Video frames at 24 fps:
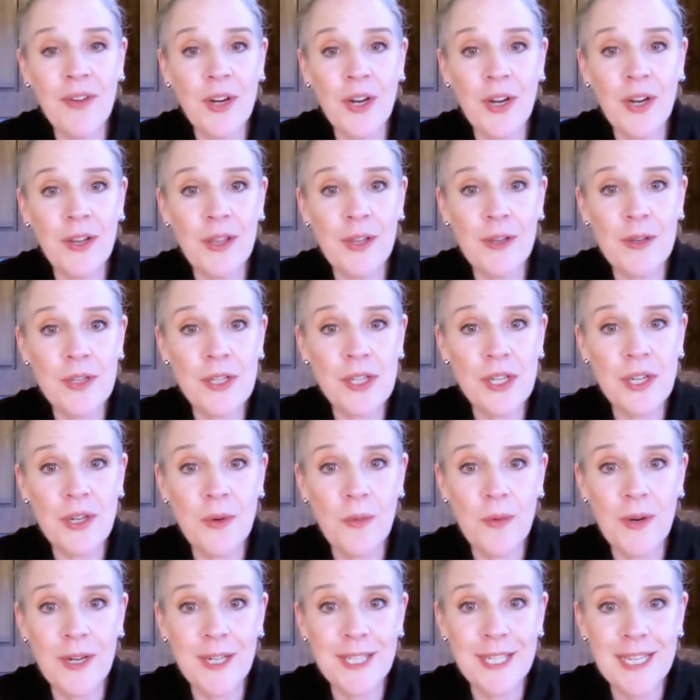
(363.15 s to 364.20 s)
heard those two
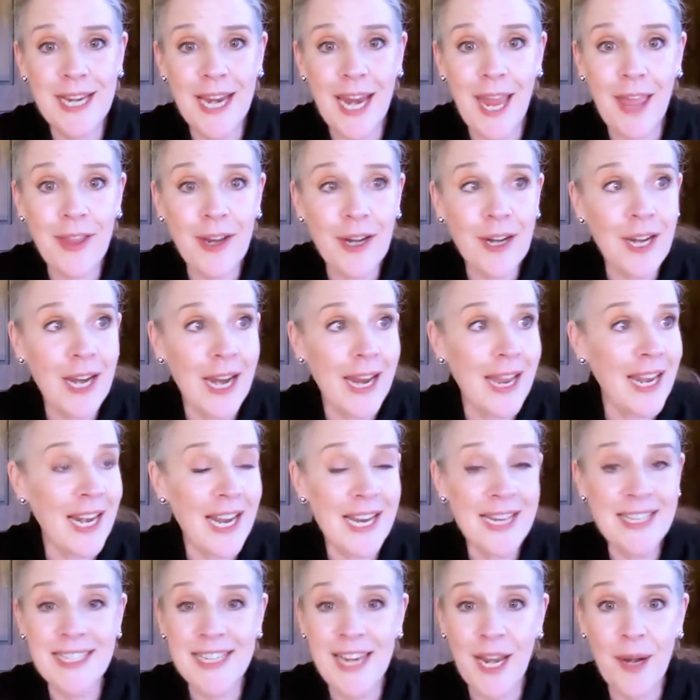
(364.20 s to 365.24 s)
words together. And I
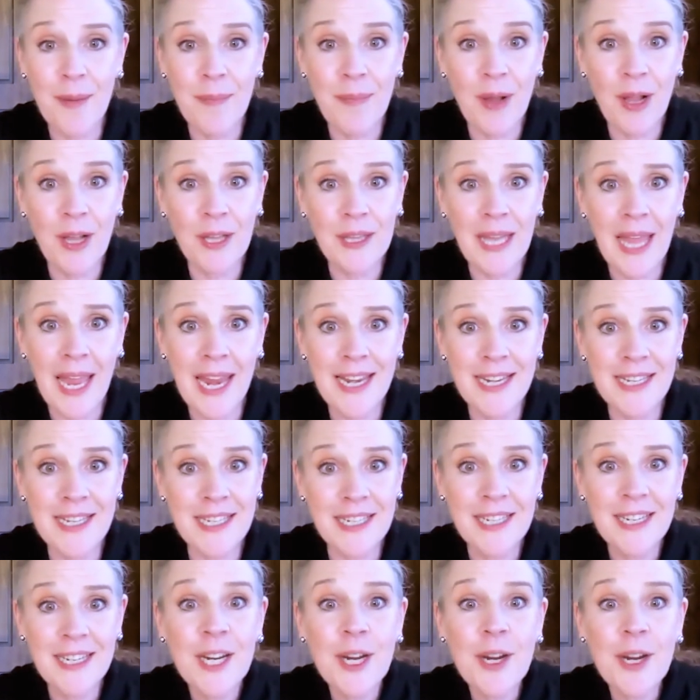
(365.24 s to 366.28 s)
stayed up all night
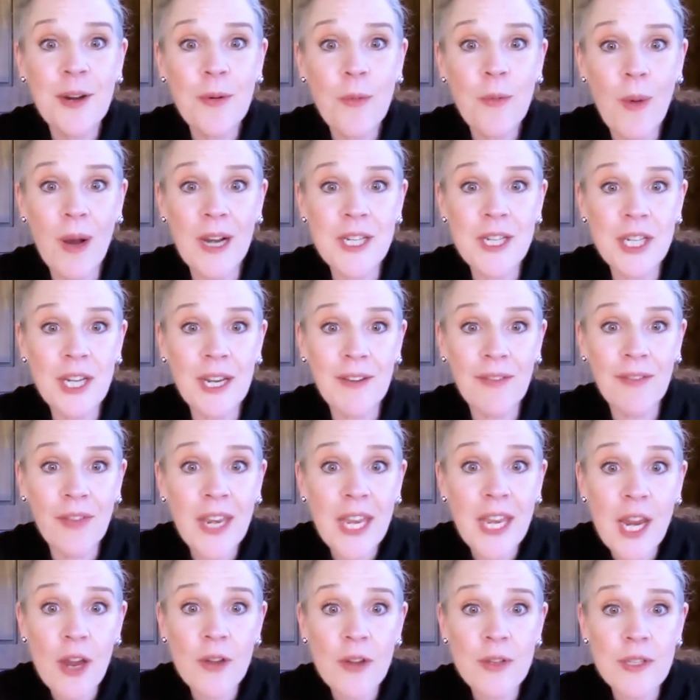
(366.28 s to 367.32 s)
watching
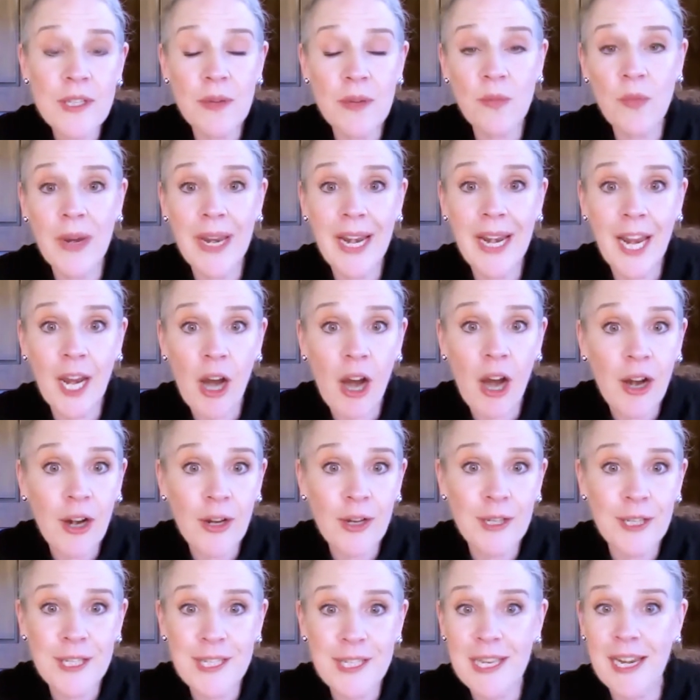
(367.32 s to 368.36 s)
videos and reading
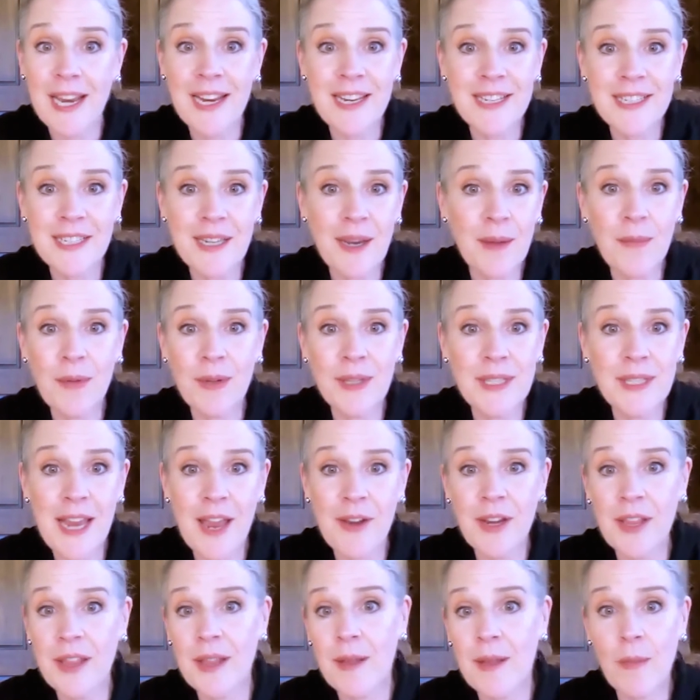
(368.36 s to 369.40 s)
articles. And I stumbled
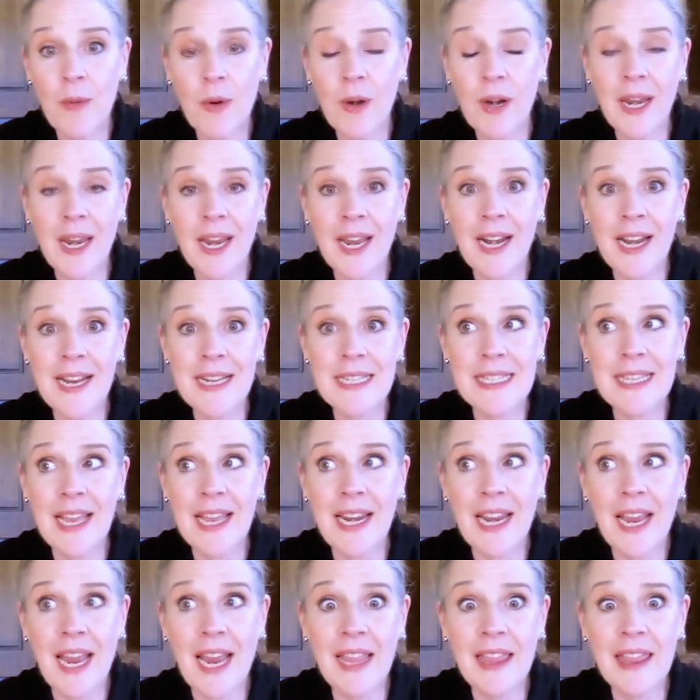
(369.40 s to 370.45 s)
down in the morning and I said,
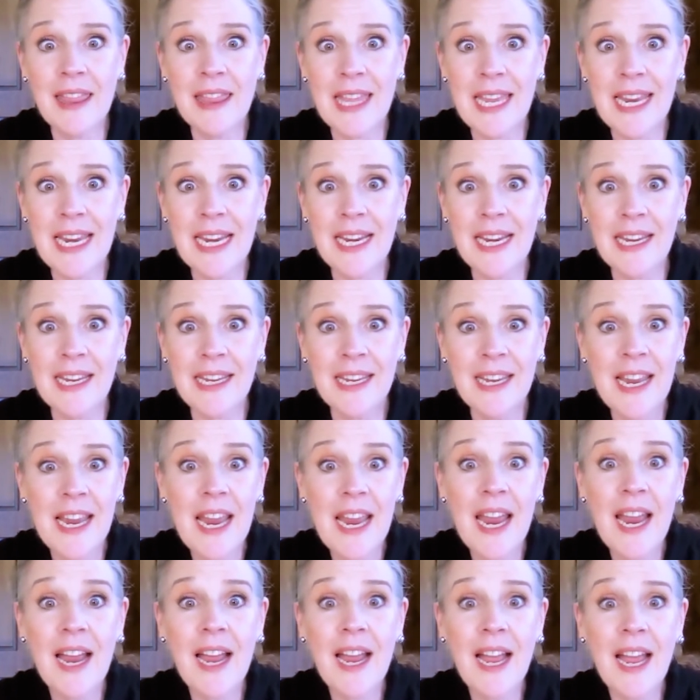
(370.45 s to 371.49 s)
I think
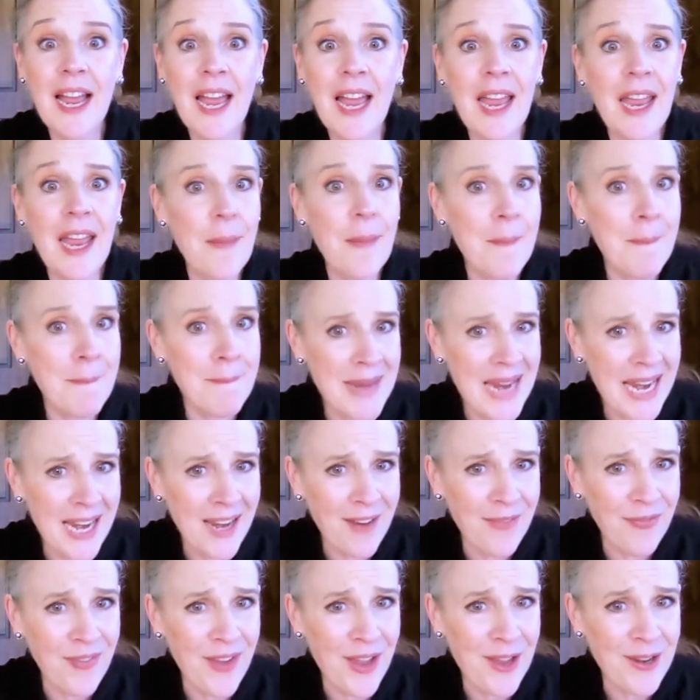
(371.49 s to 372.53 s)
I may
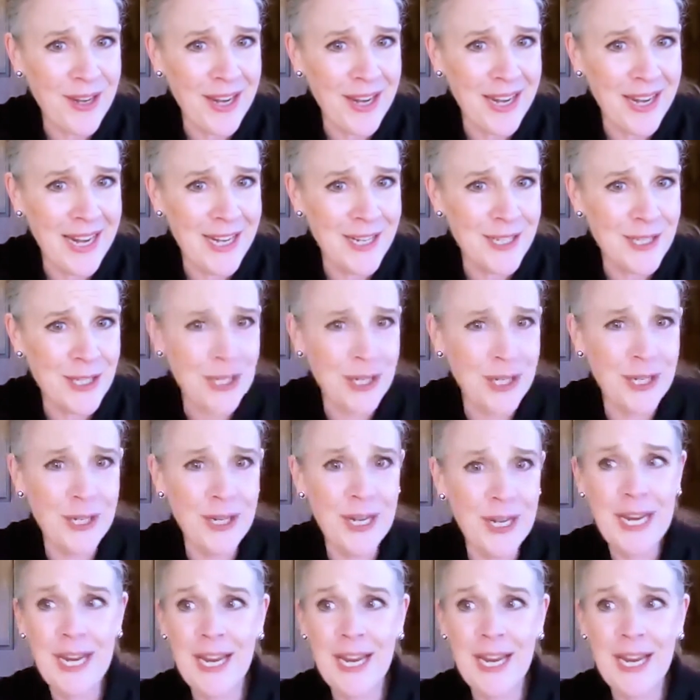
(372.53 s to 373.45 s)
have found an answer.